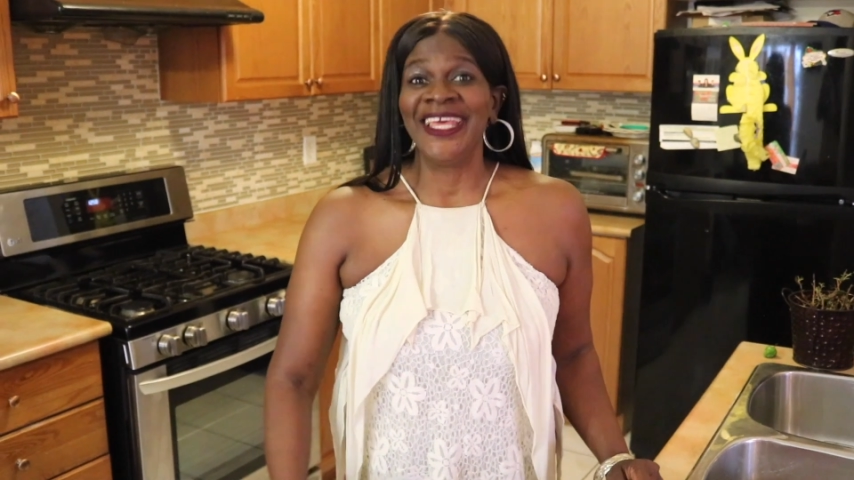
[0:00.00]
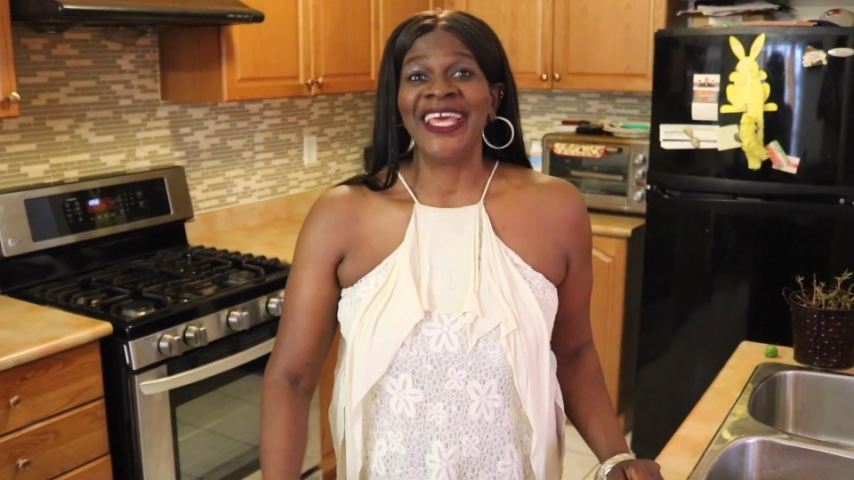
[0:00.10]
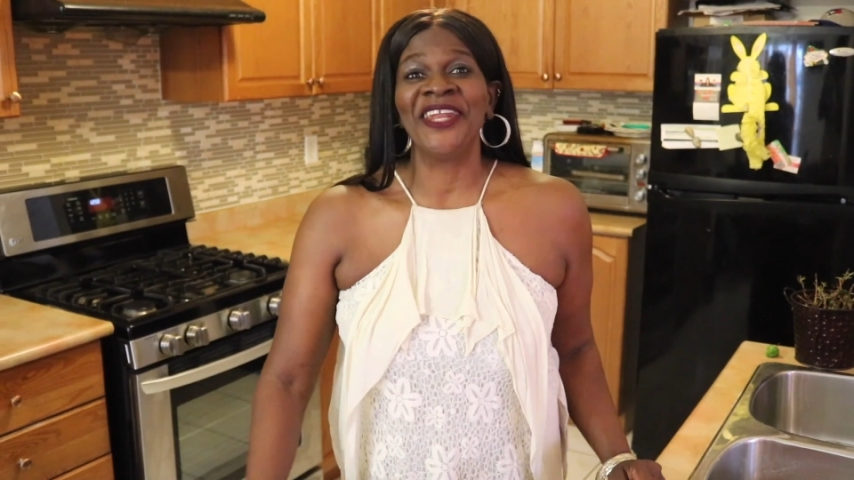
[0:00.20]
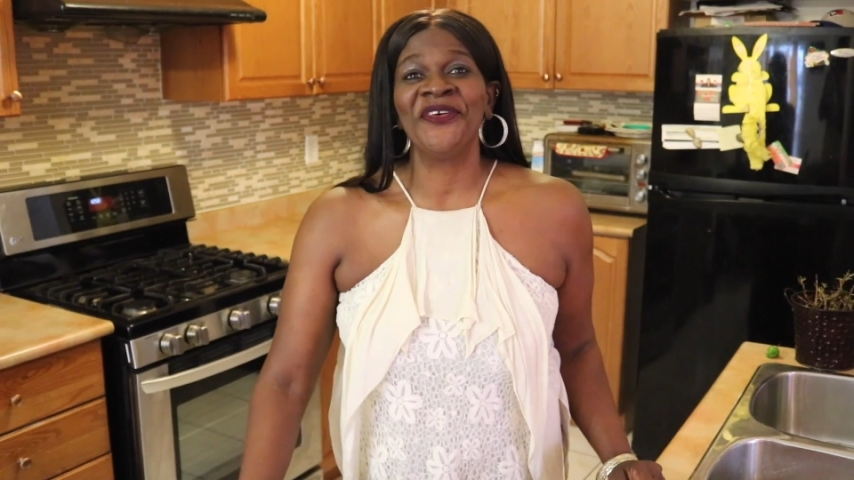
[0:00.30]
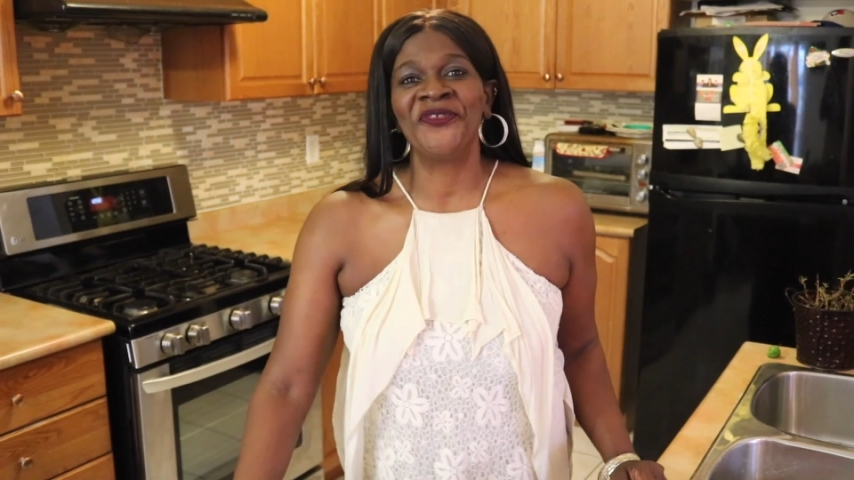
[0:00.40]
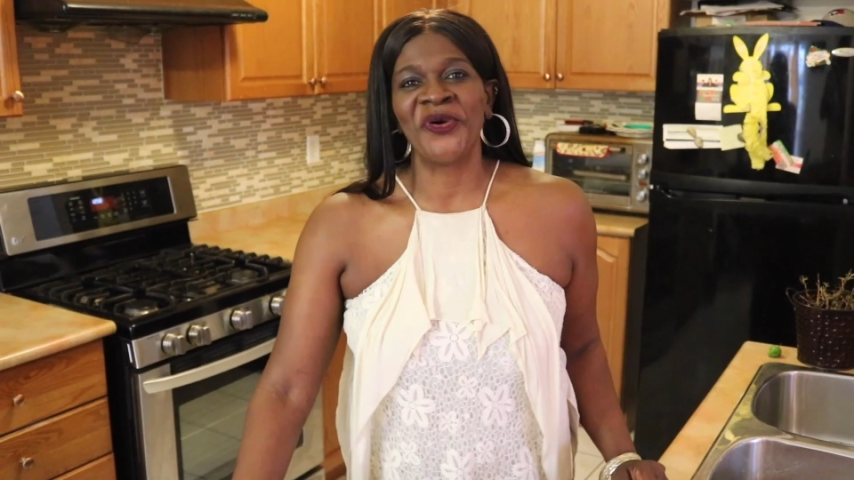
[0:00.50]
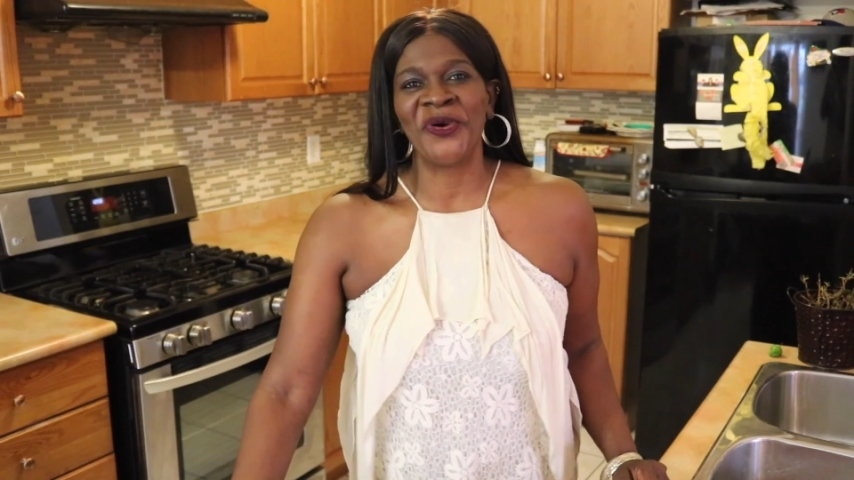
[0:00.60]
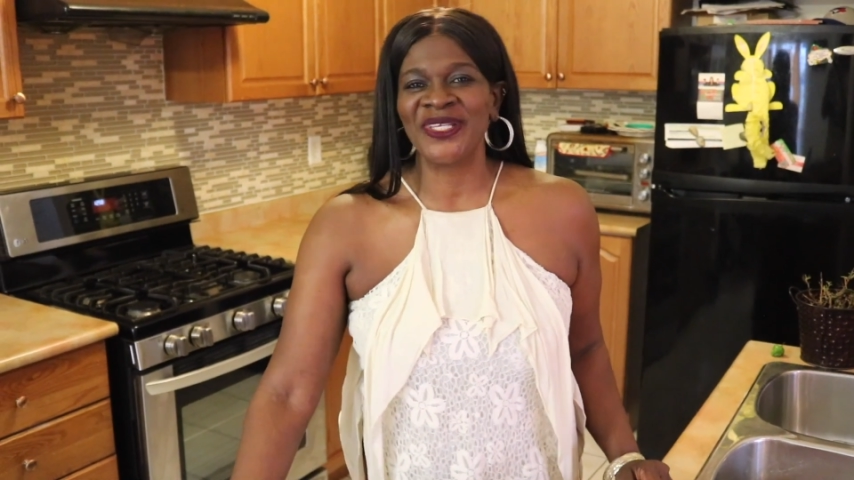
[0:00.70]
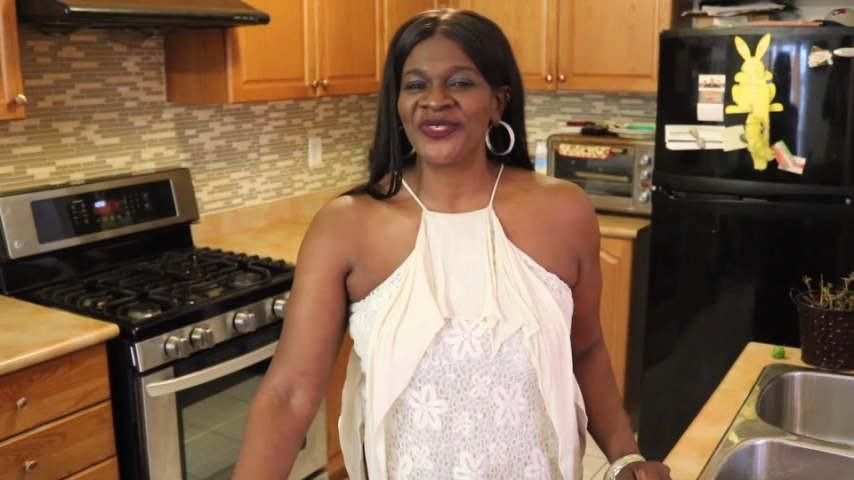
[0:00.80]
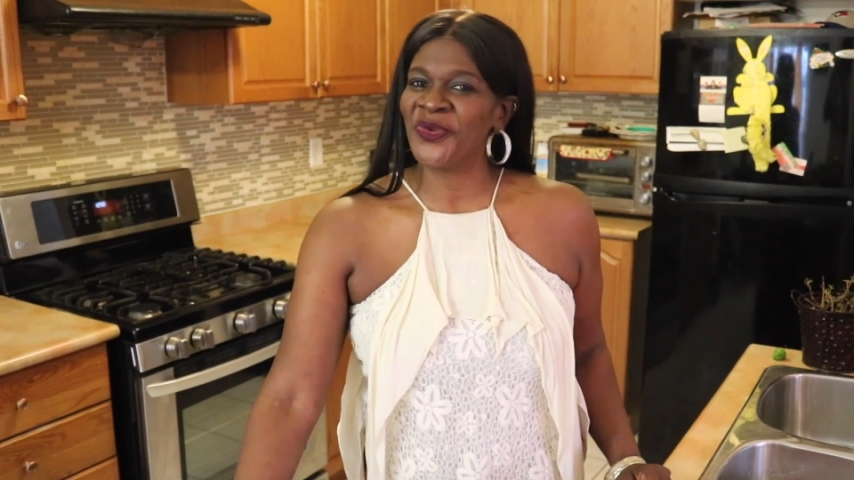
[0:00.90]
Hello
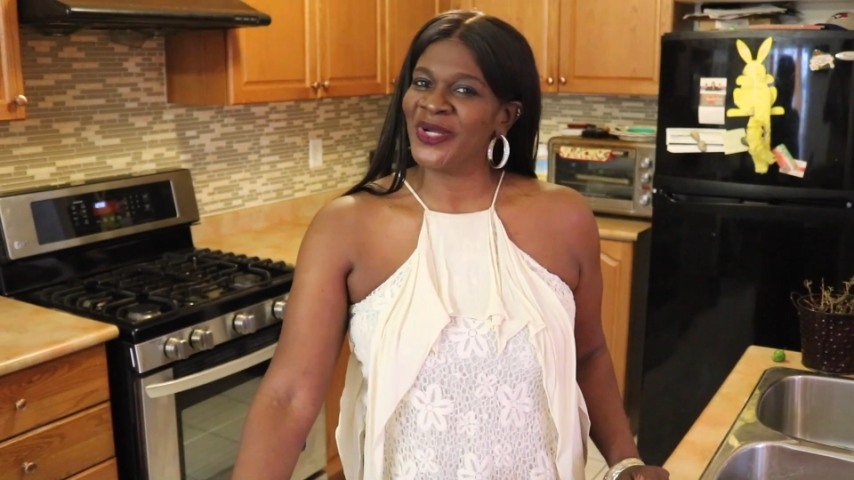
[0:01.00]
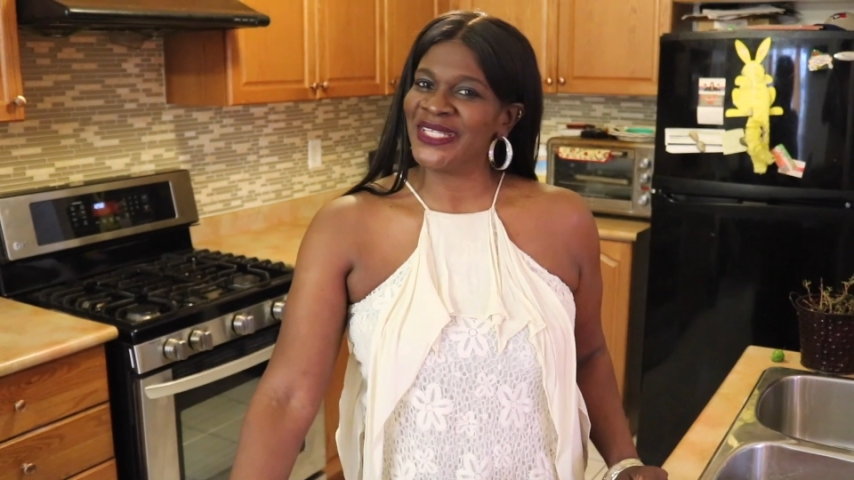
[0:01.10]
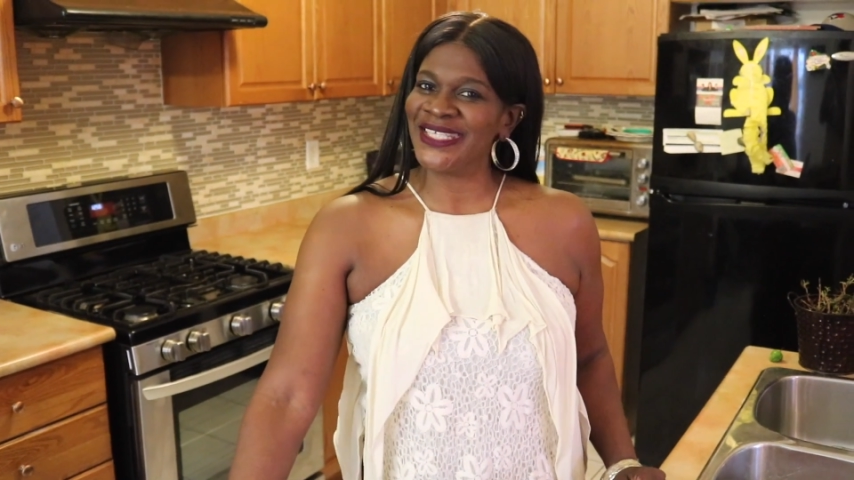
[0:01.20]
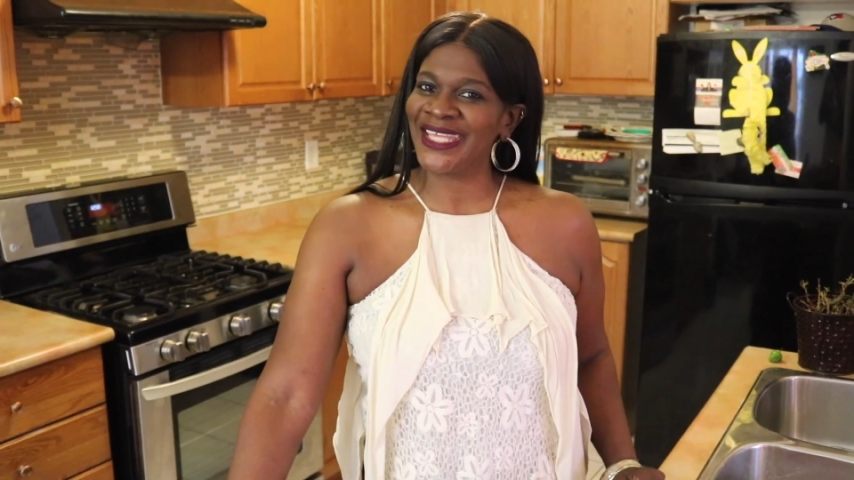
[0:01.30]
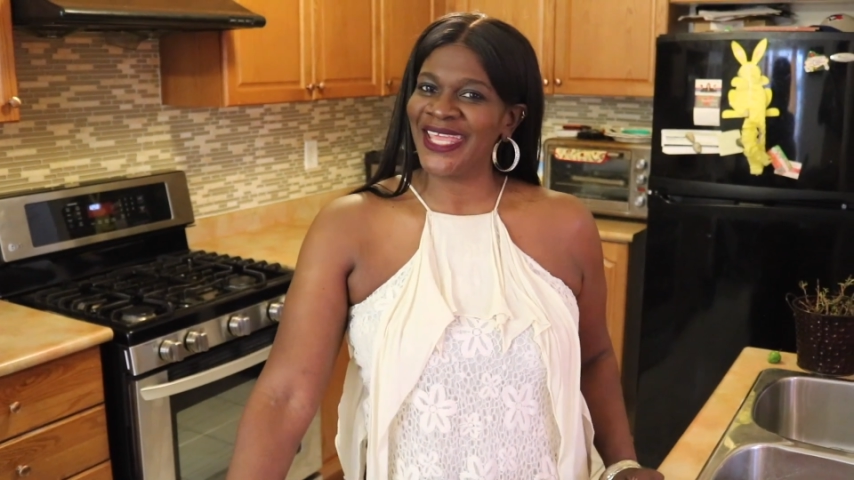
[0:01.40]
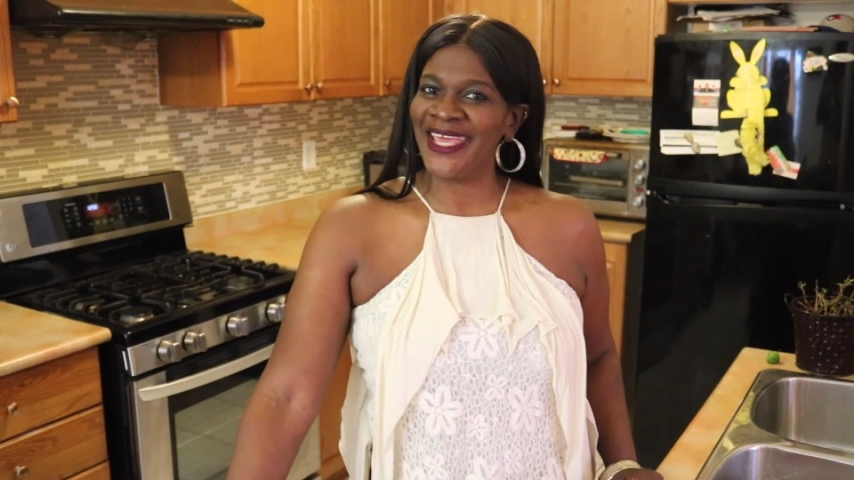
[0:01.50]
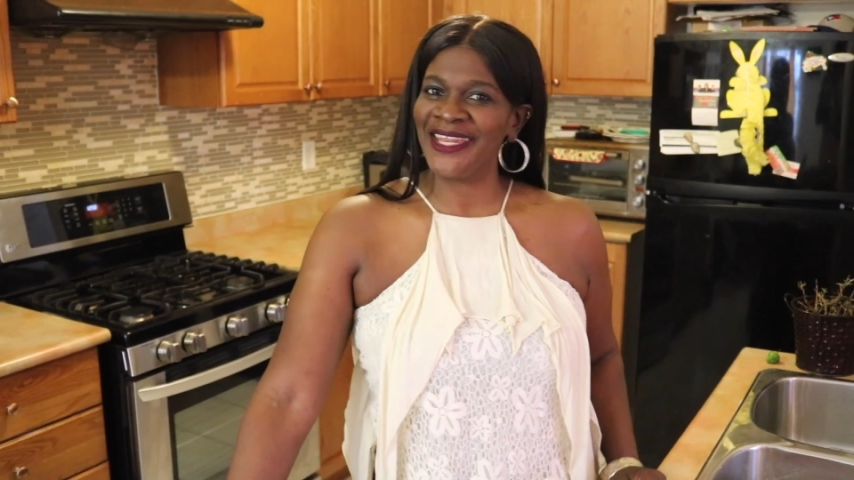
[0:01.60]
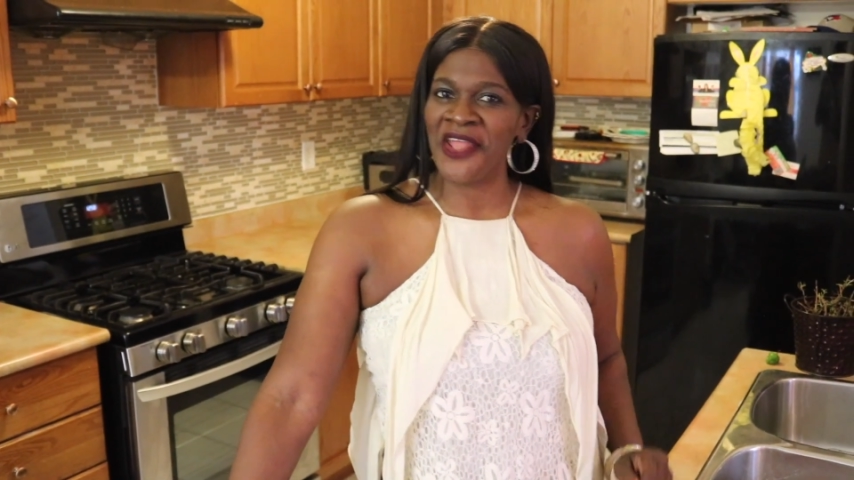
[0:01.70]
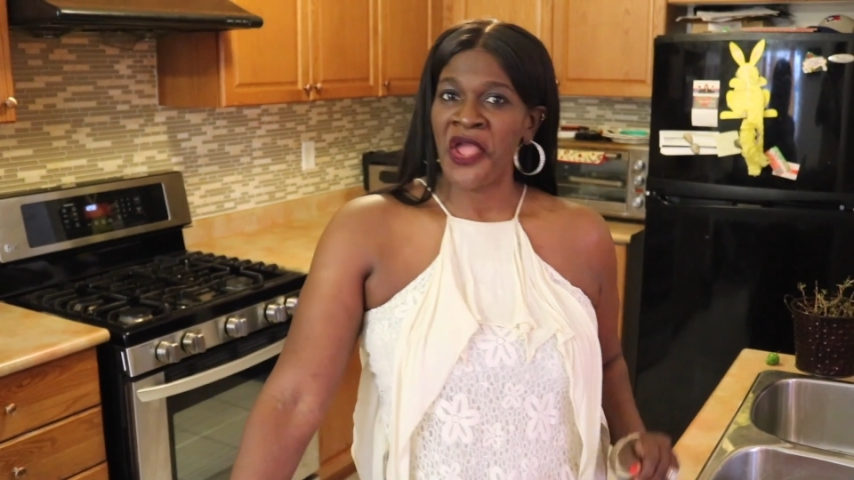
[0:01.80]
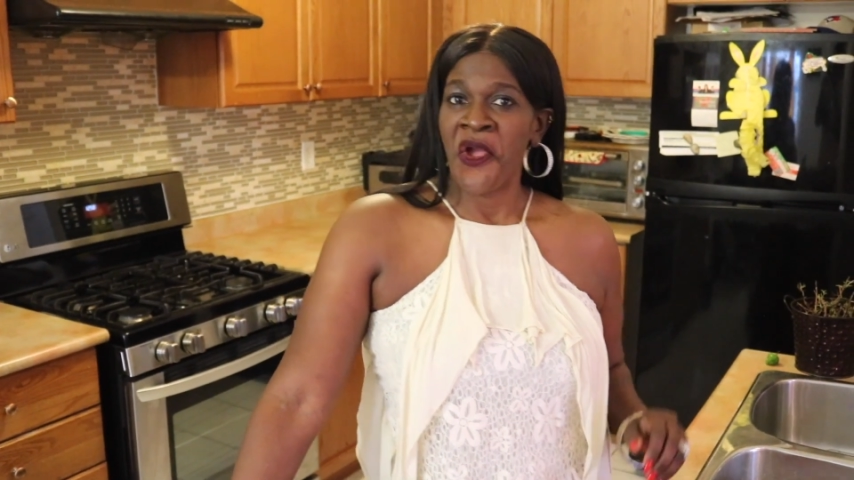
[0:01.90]
folks, once again,